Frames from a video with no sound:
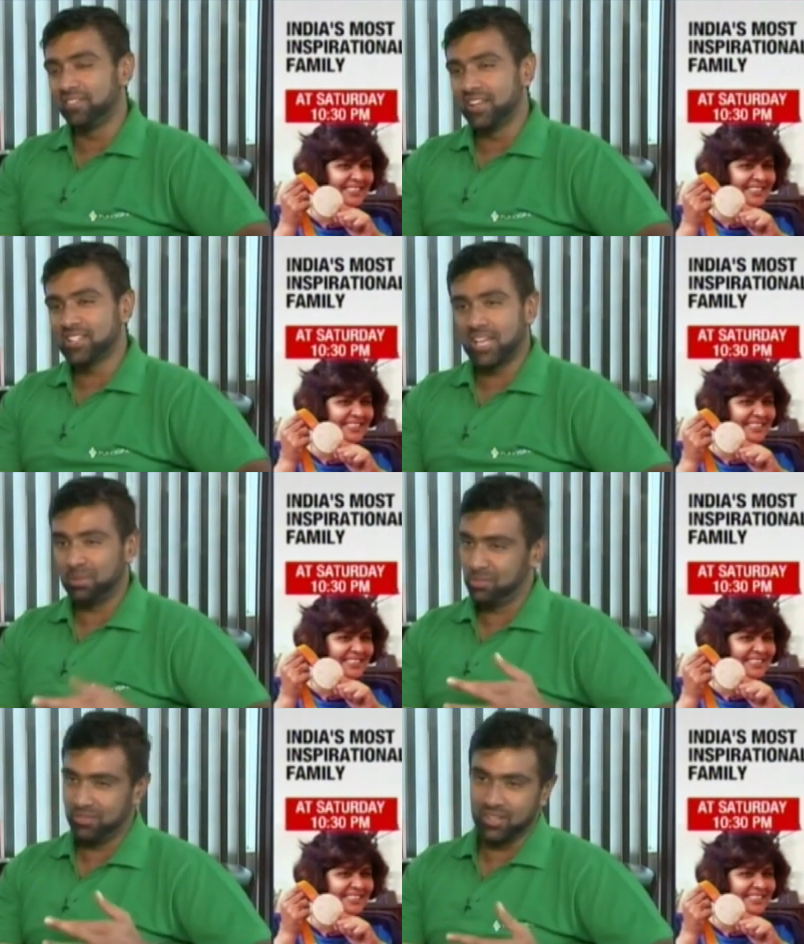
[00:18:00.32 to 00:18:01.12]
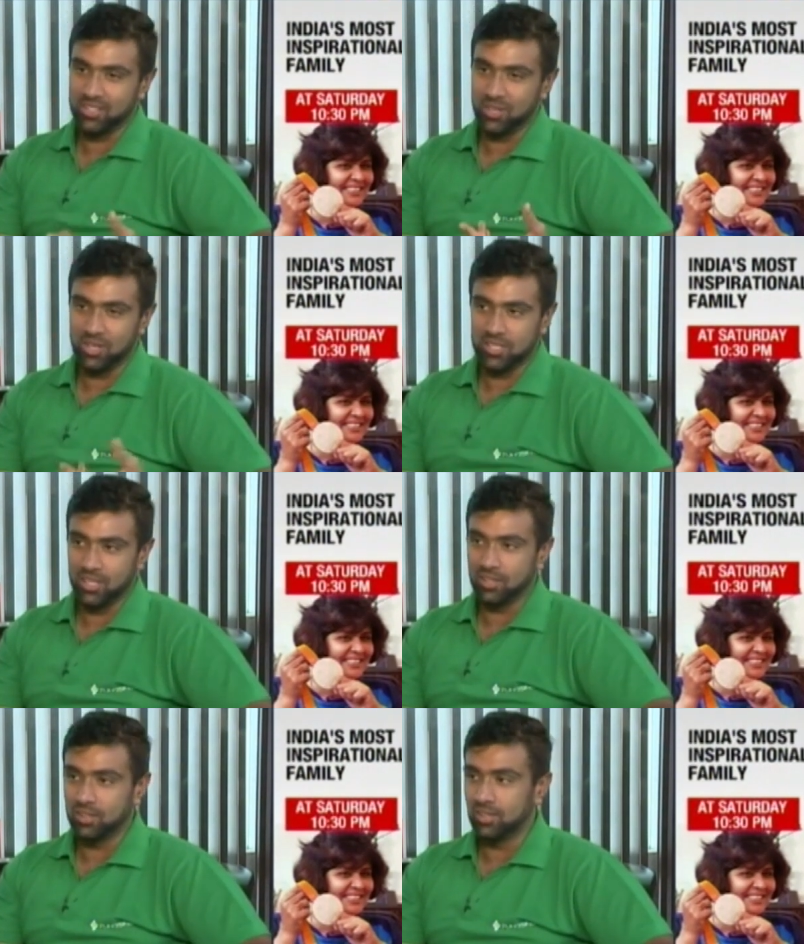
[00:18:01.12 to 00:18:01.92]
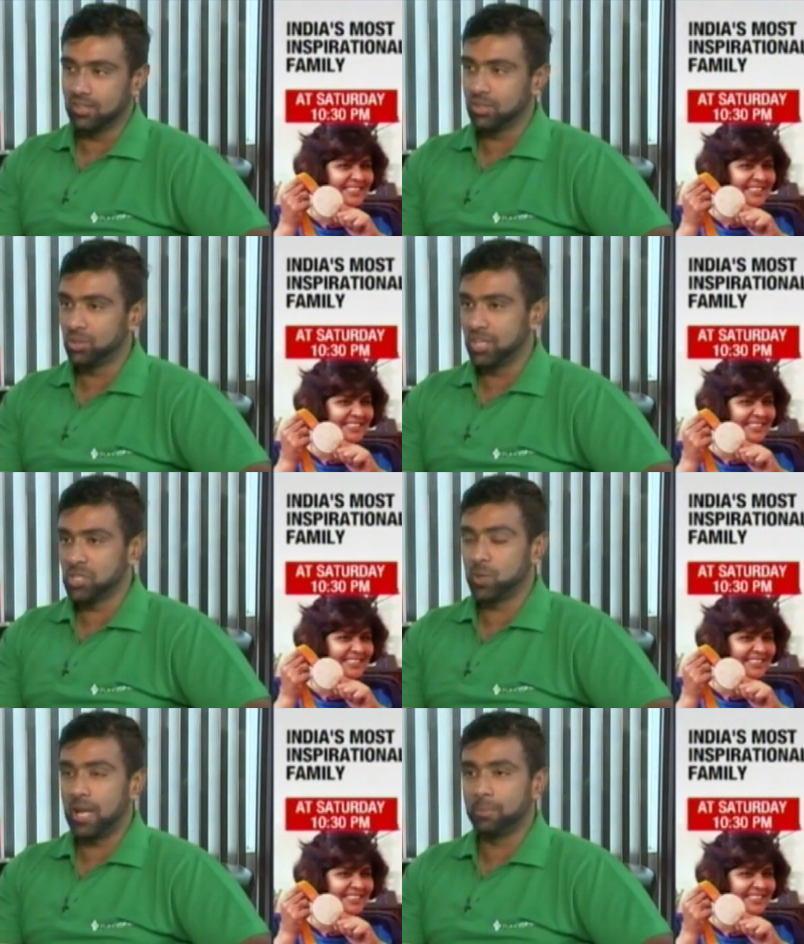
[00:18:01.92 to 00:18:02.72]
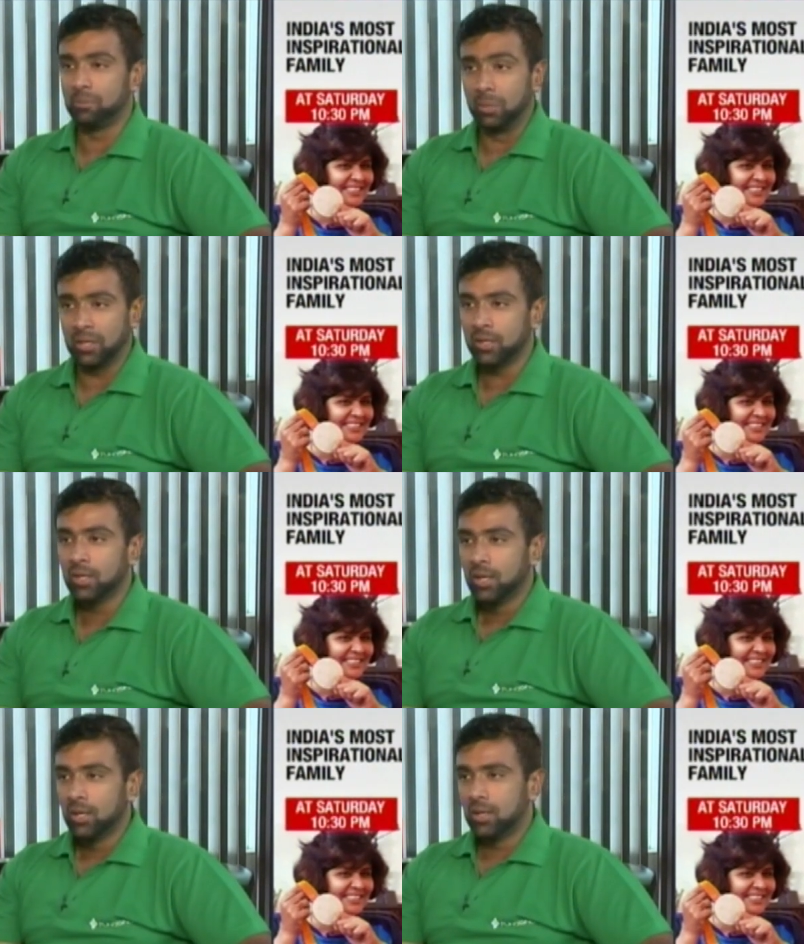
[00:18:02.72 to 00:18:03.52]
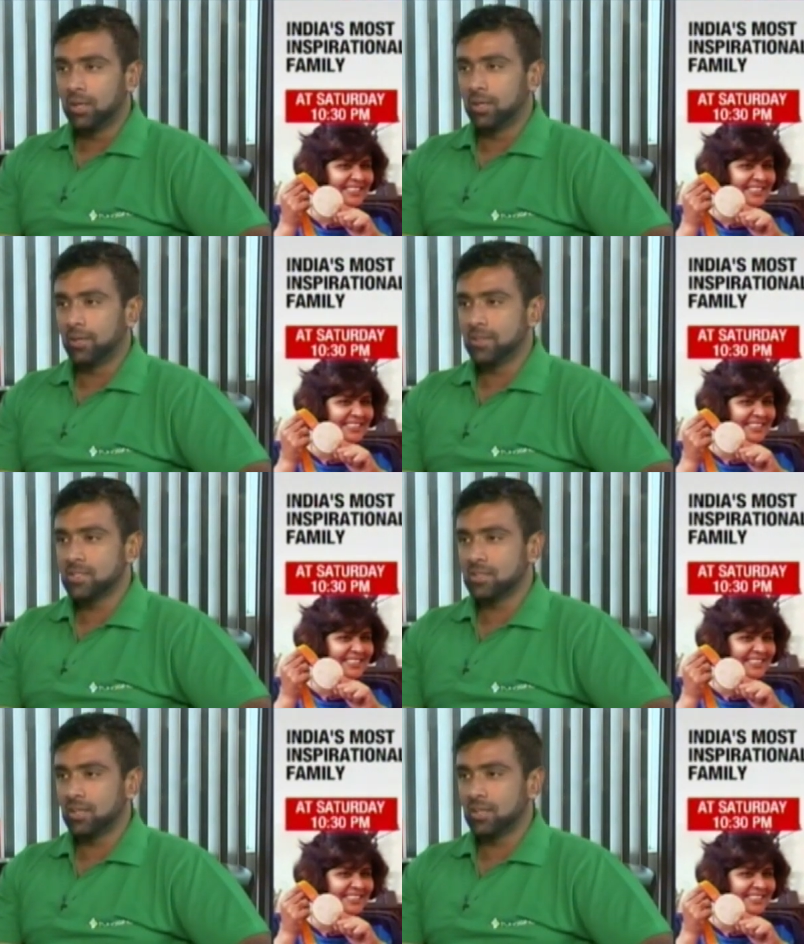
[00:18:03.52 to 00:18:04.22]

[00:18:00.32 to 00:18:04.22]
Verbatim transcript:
Speaker 1: mean, let's keep the fingers crossed and uh, good things will happen. But uh,